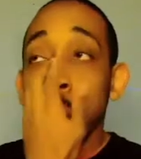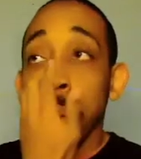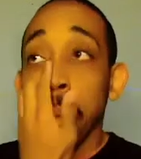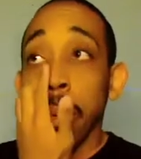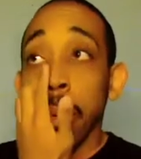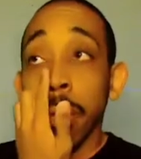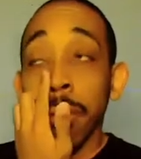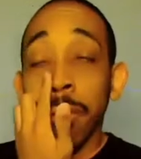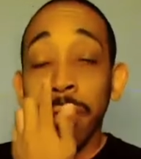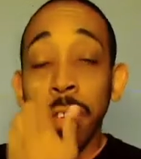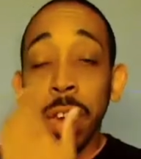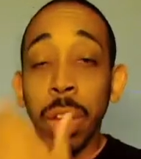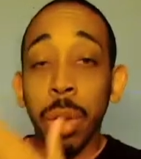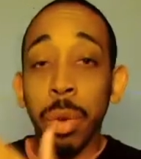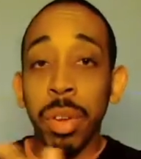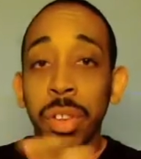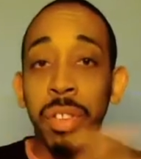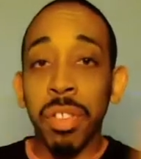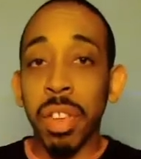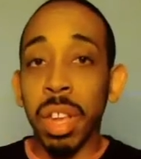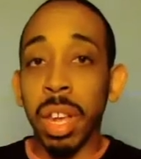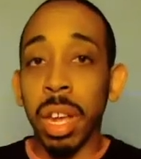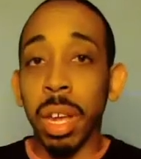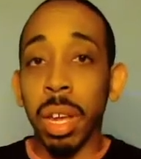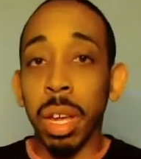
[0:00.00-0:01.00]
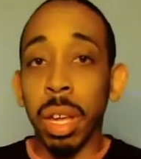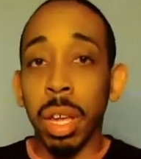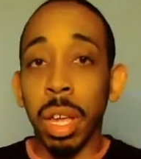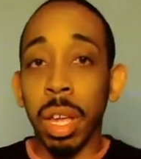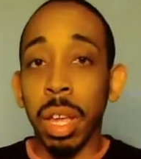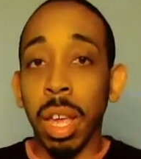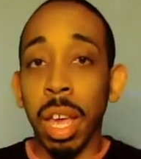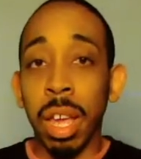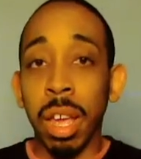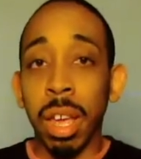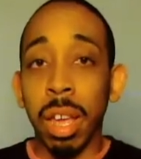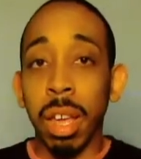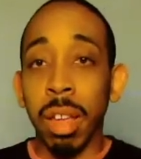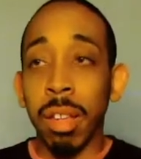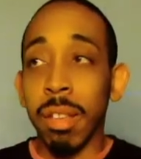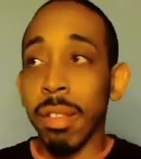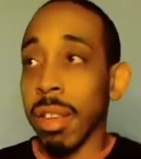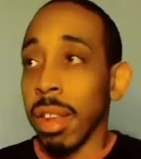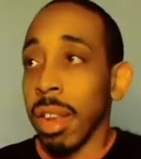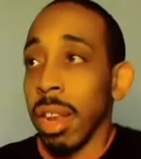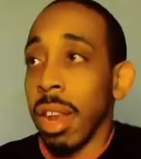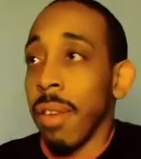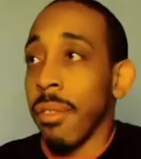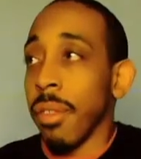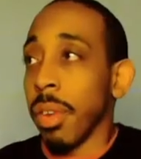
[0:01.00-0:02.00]
Fear is, it's
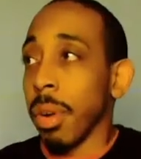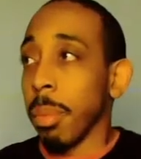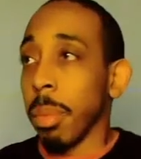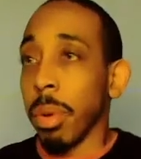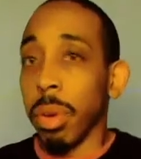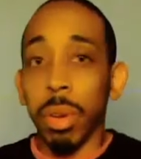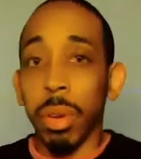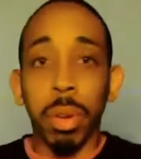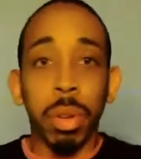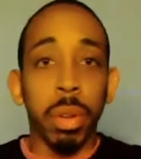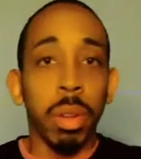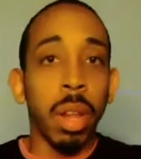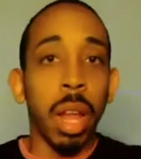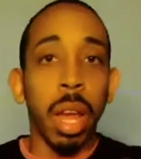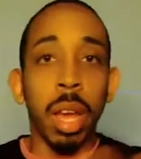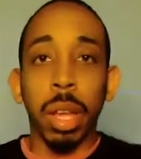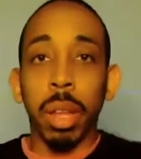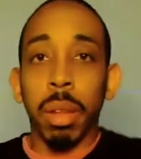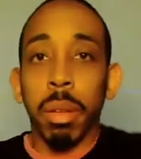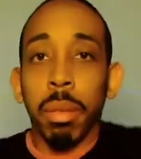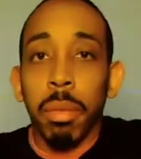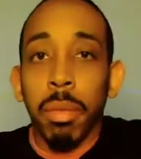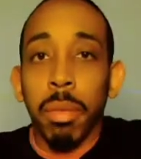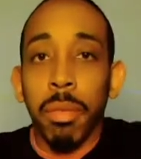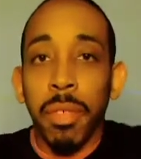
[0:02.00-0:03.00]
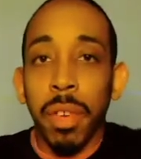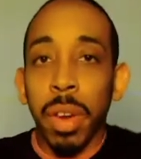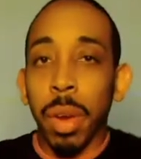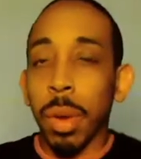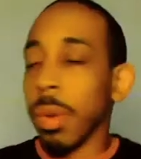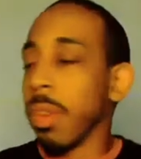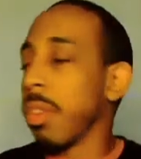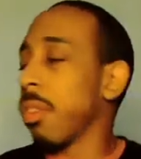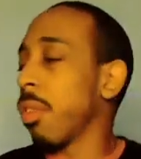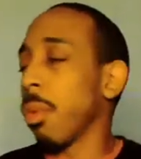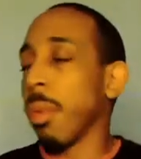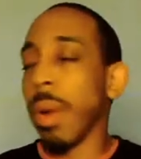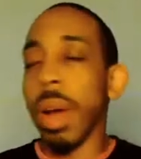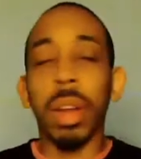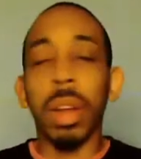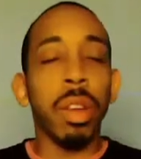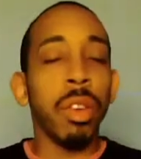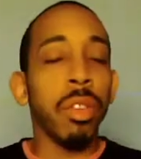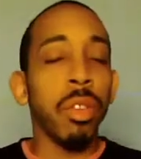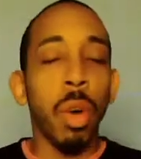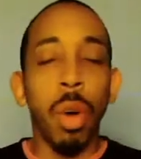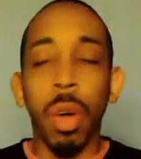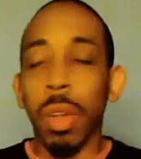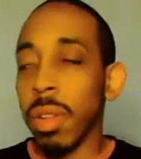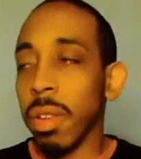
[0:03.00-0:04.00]
inevitable. Like, fear is around us
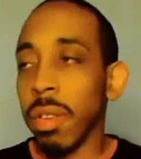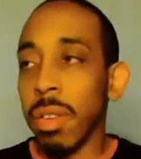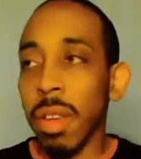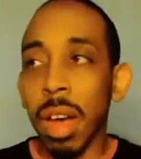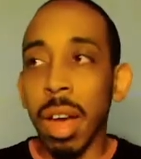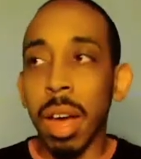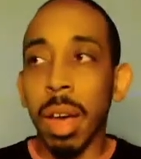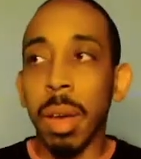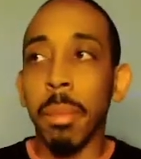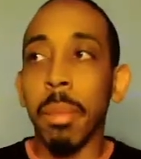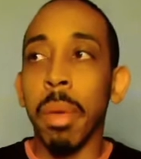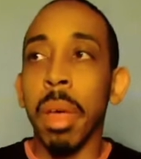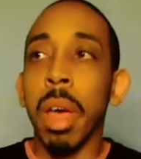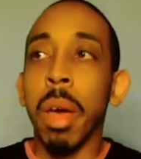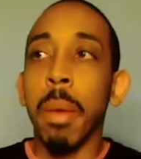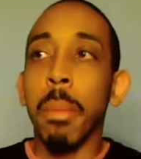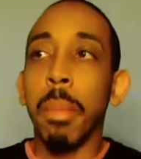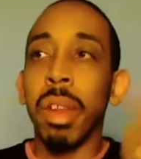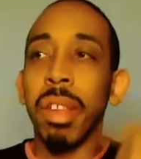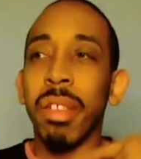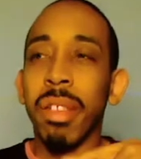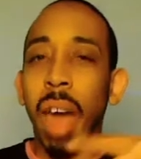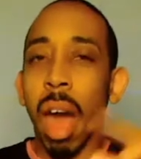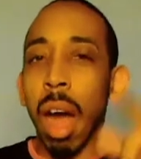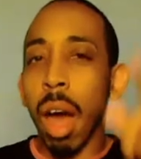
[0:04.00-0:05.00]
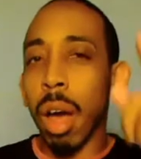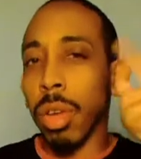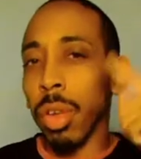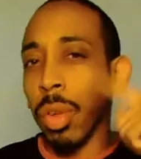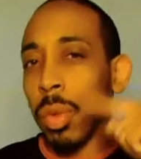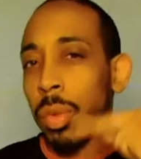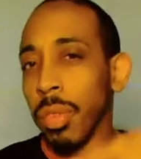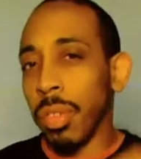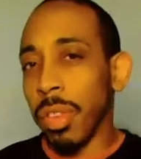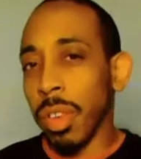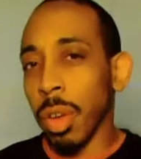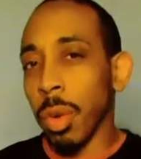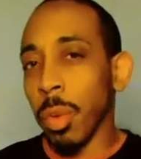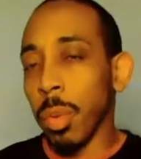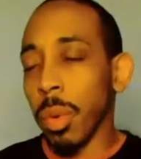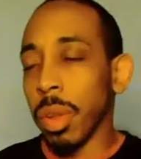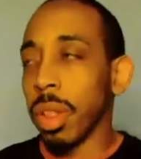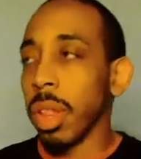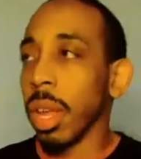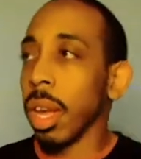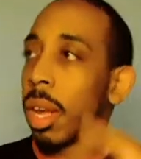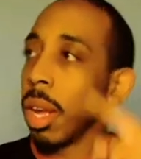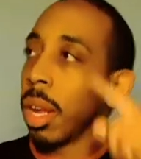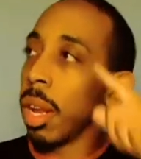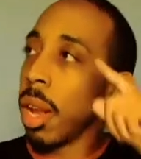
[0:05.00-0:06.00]
all the time, but it's how you deal with
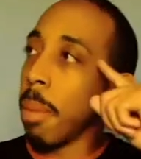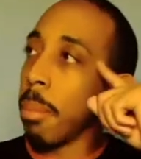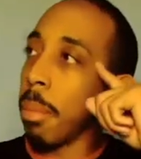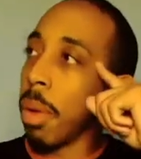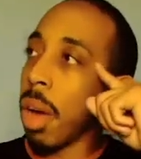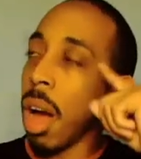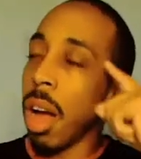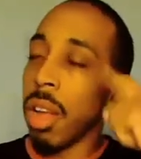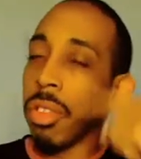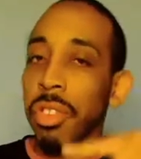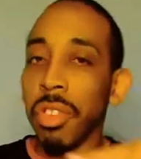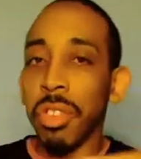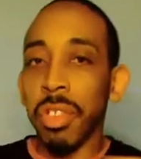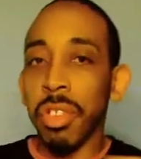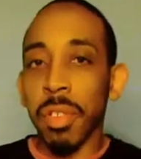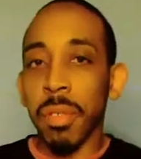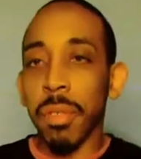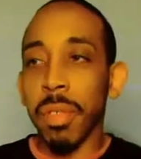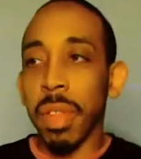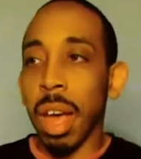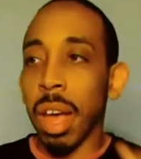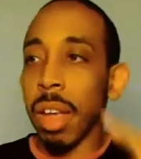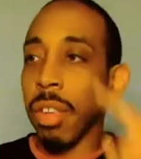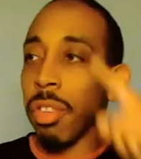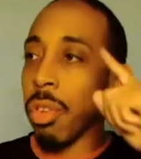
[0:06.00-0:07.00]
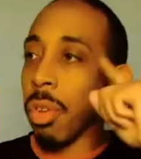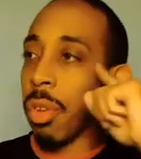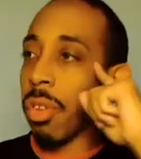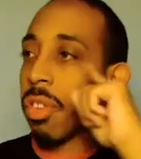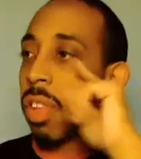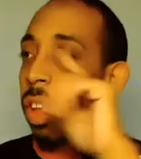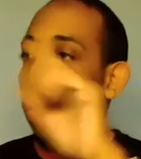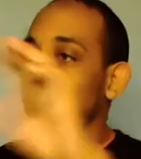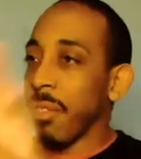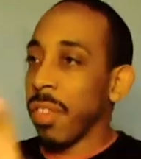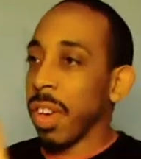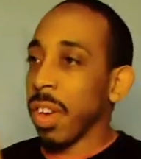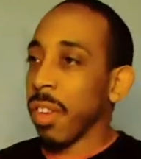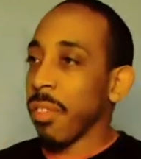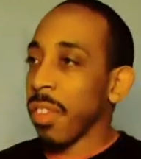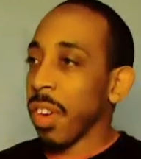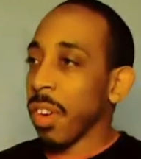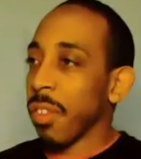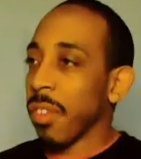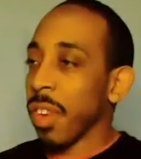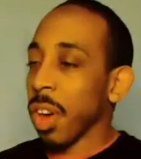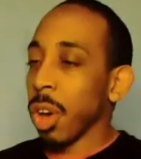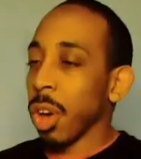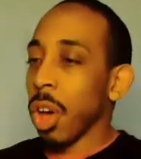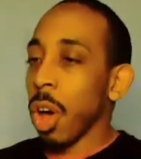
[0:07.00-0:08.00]
it. And I'm conscious of that. So it's like fear,
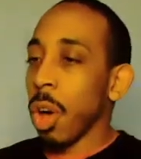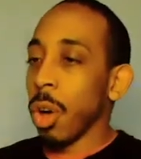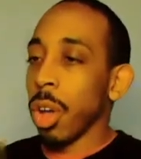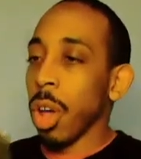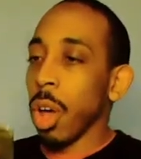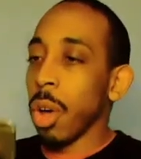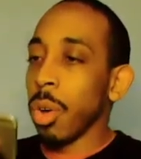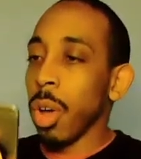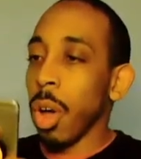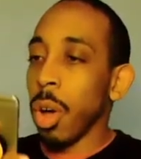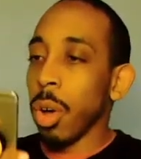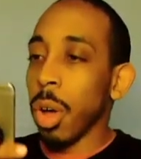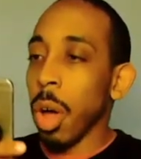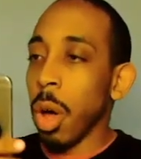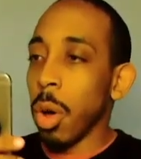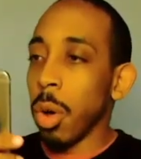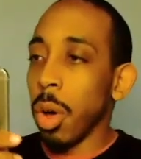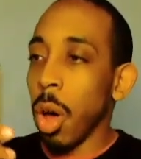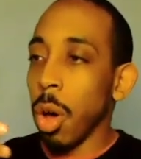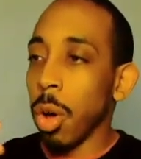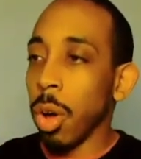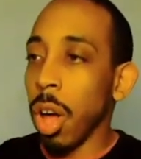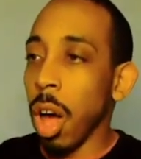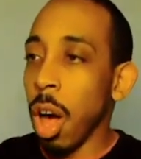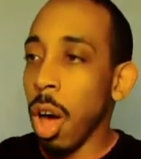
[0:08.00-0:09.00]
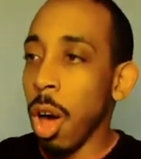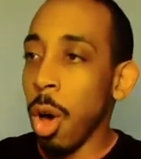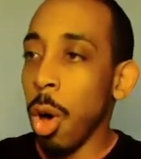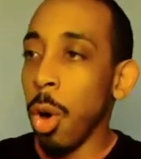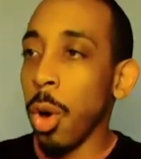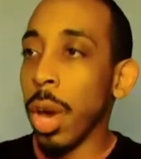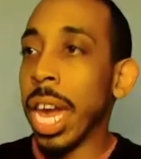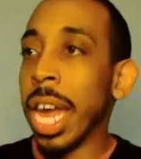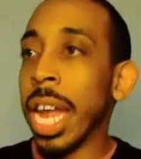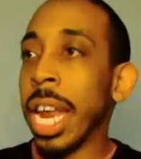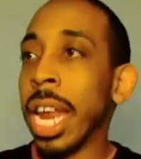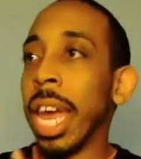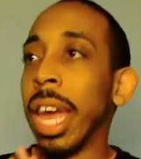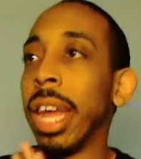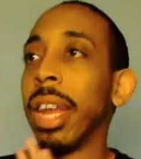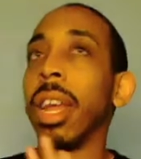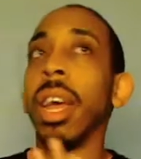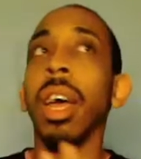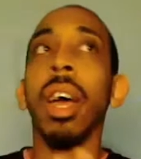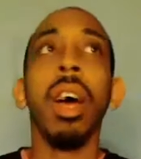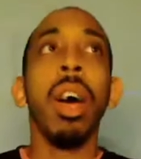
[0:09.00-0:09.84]
go in it.